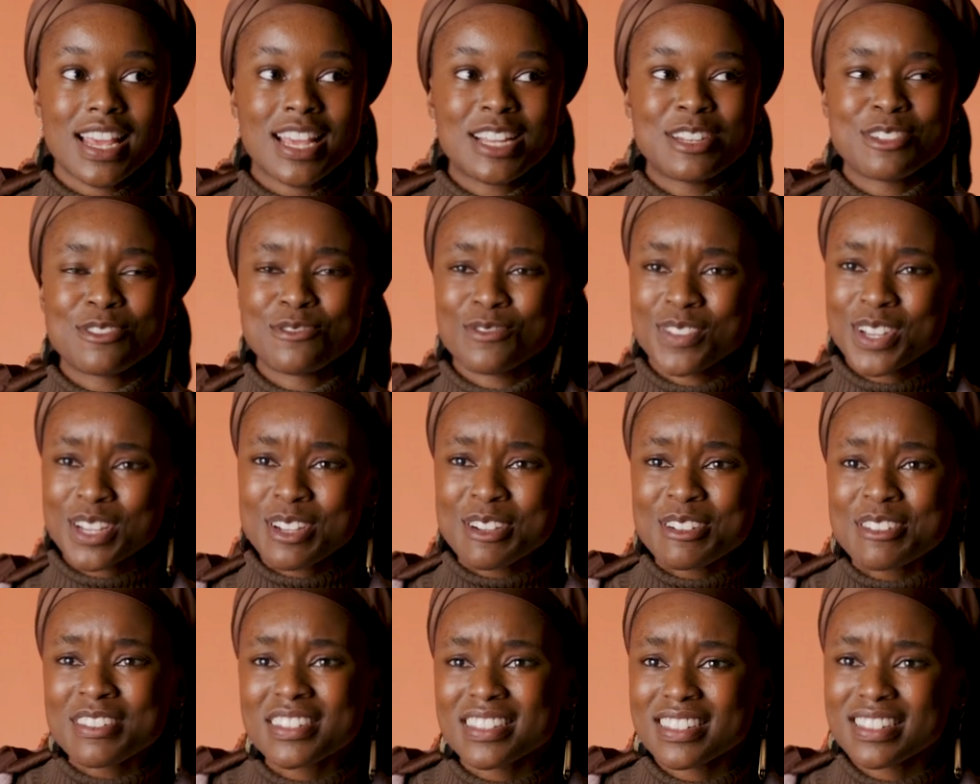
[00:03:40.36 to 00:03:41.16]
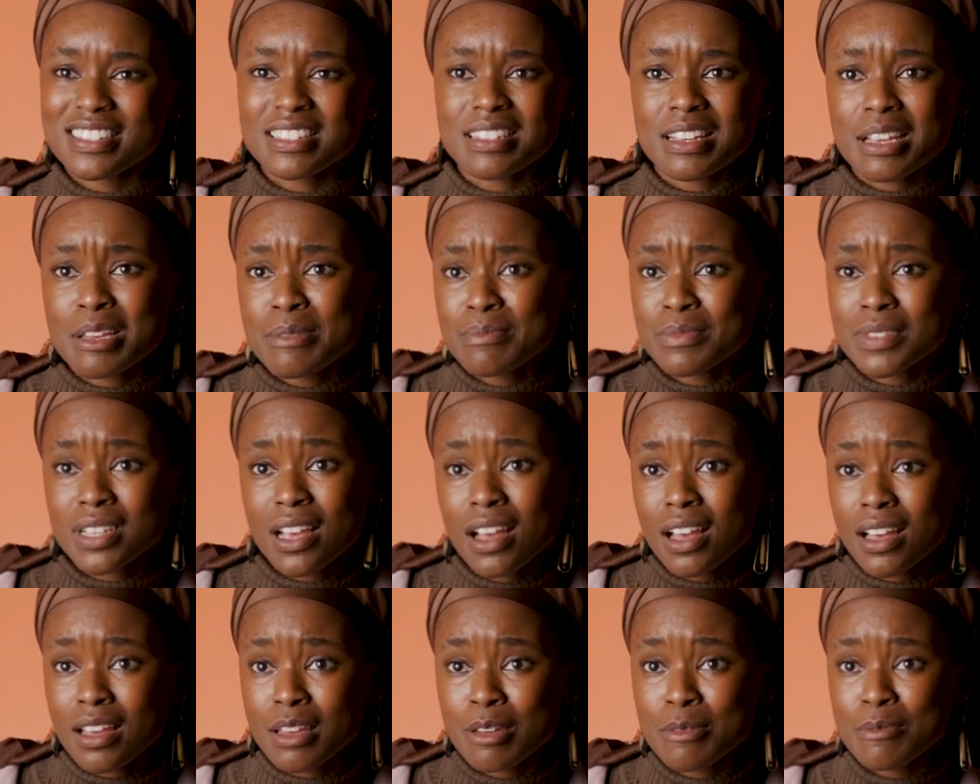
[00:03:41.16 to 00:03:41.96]
and rigor at the same
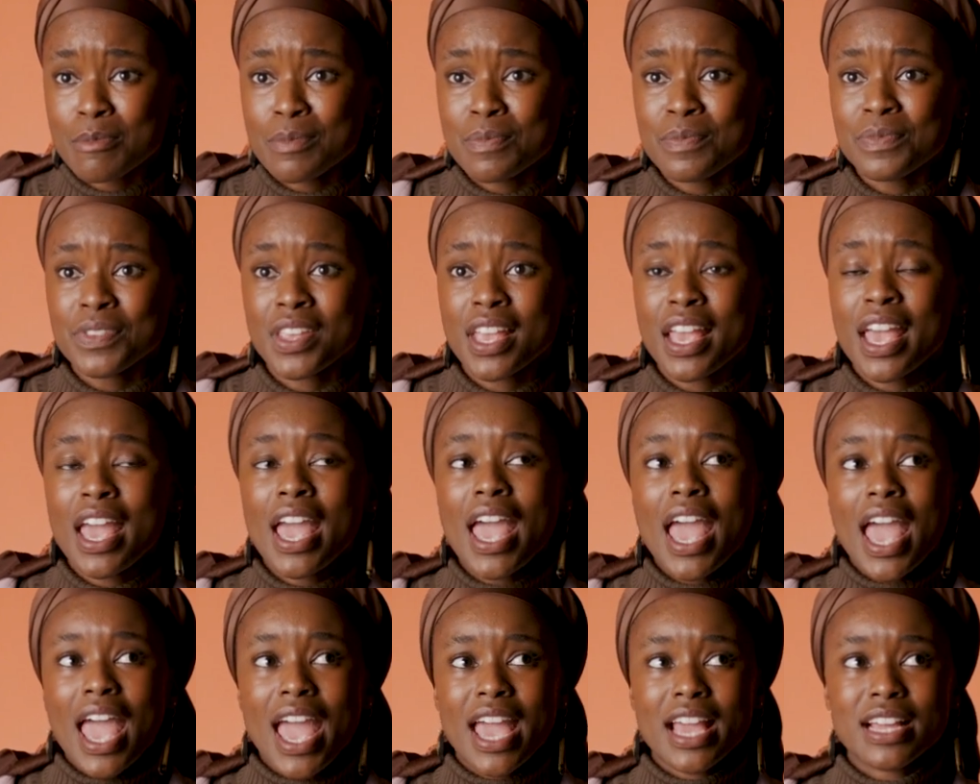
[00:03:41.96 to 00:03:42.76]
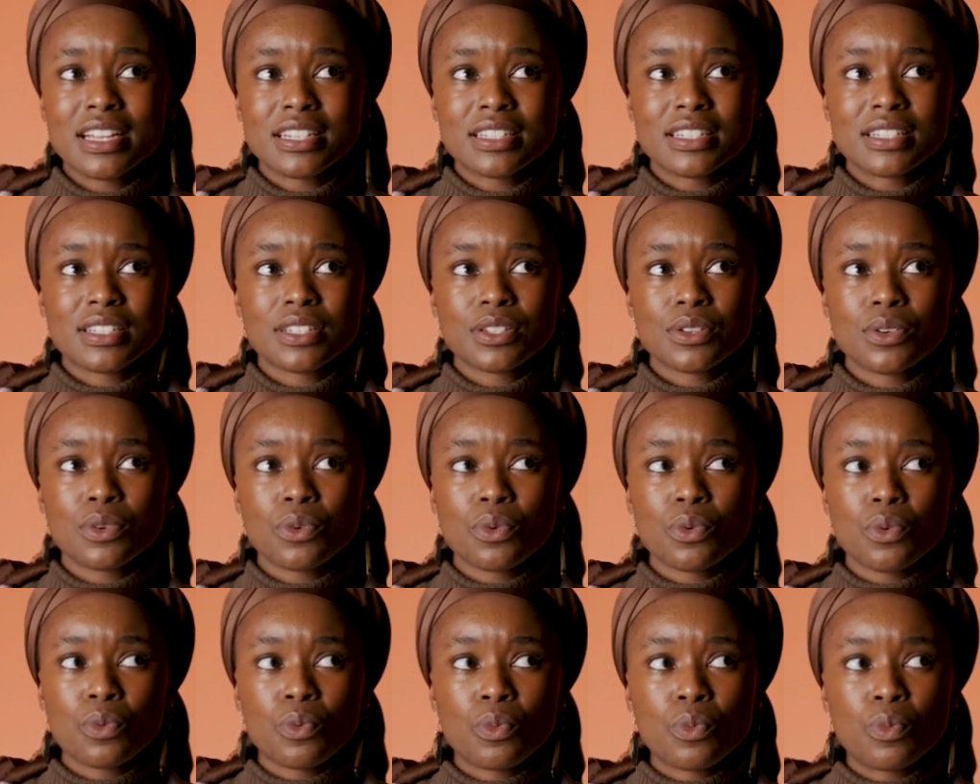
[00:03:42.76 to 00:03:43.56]
time, and
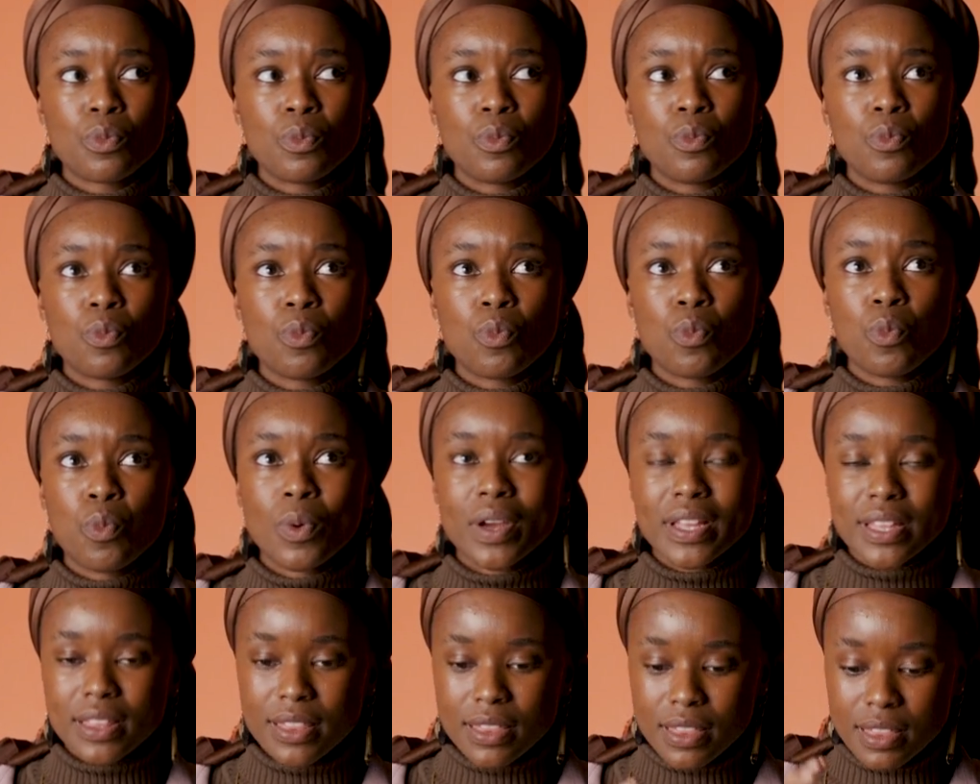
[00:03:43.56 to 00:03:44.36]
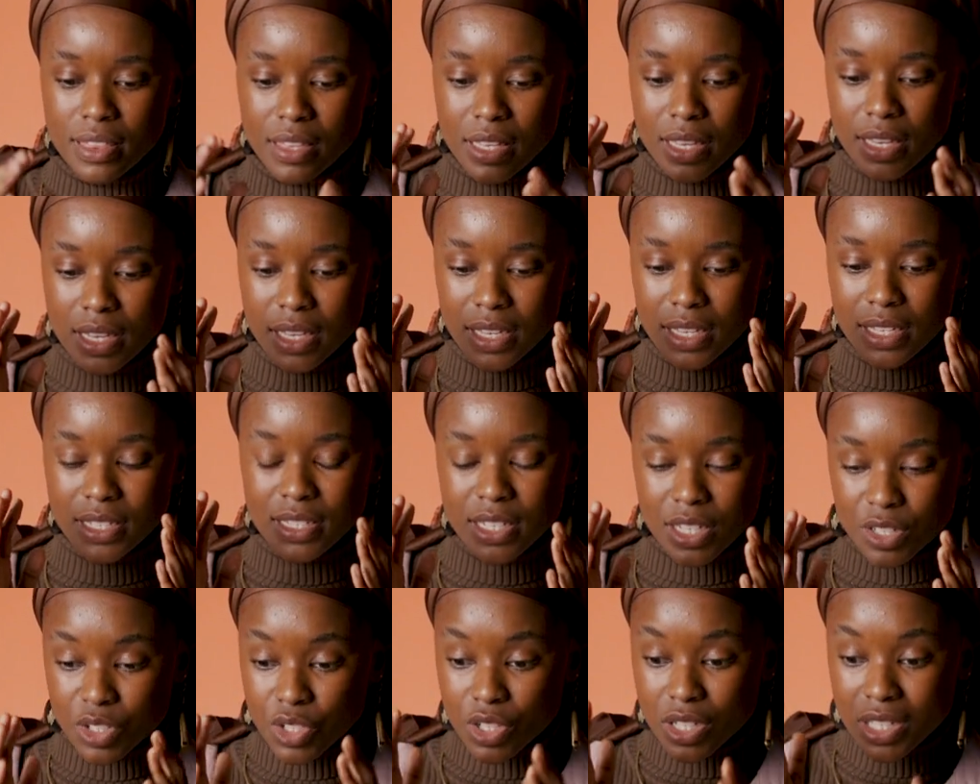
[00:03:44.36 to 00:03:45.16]
with
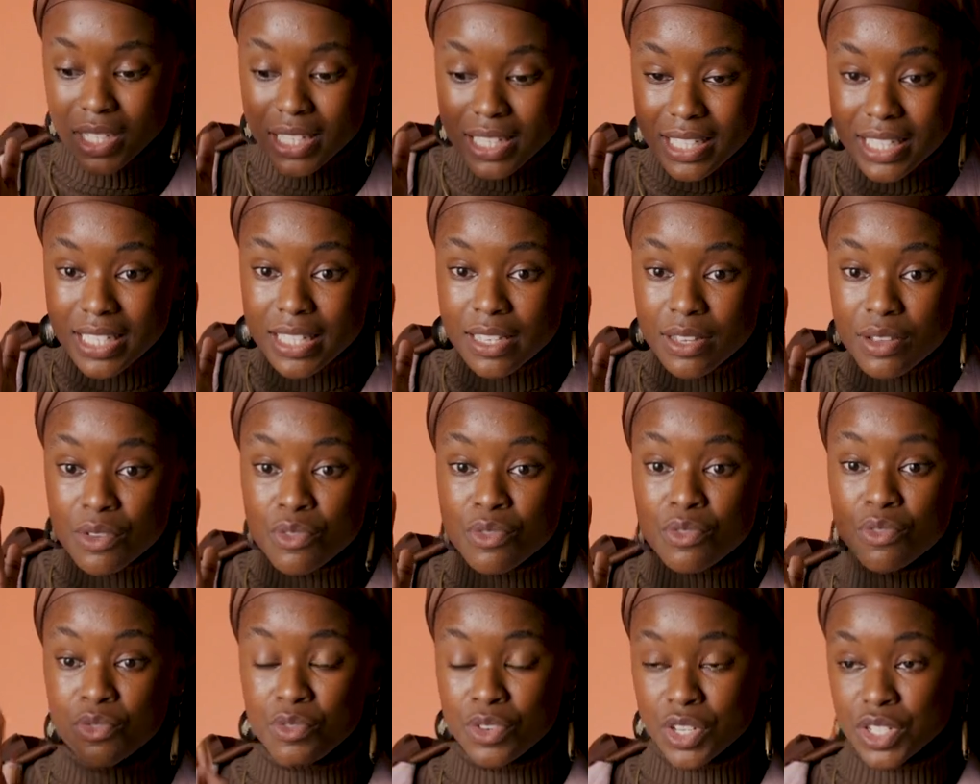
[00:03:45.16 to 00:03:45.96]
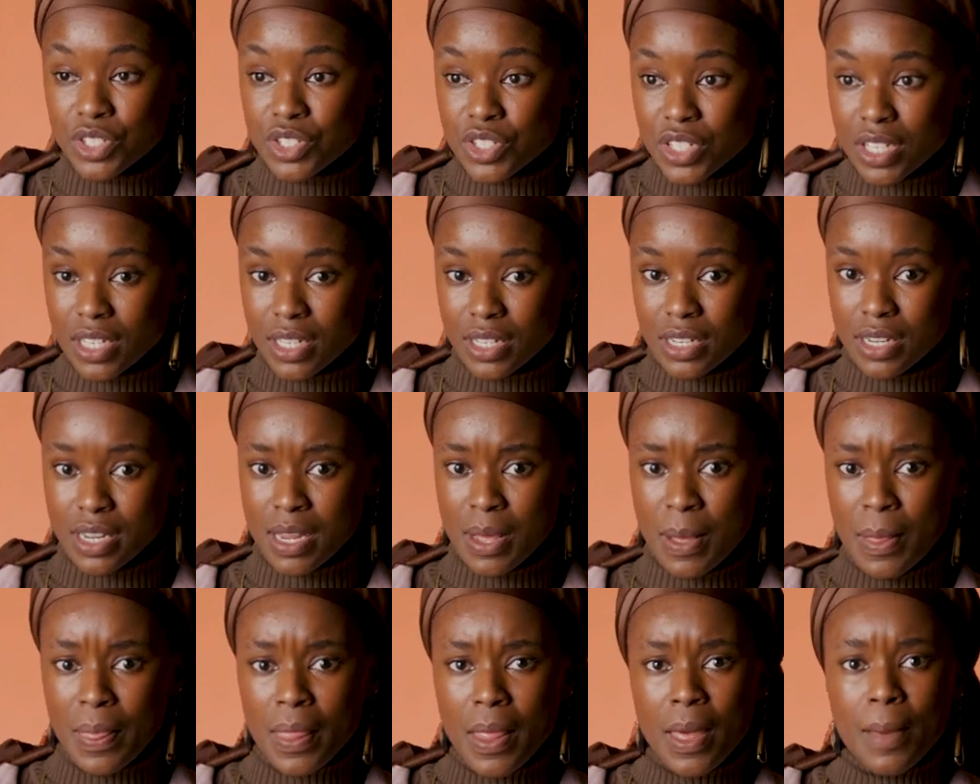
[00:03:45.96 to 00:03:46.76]
such clear vision,
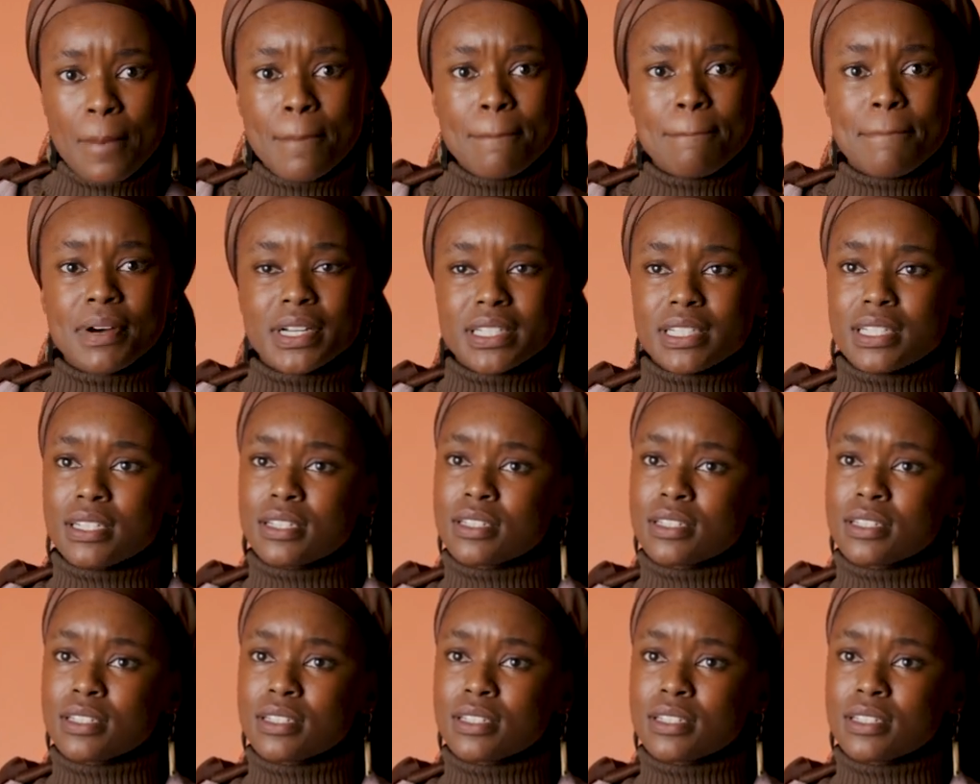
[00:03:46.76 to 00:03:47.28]
but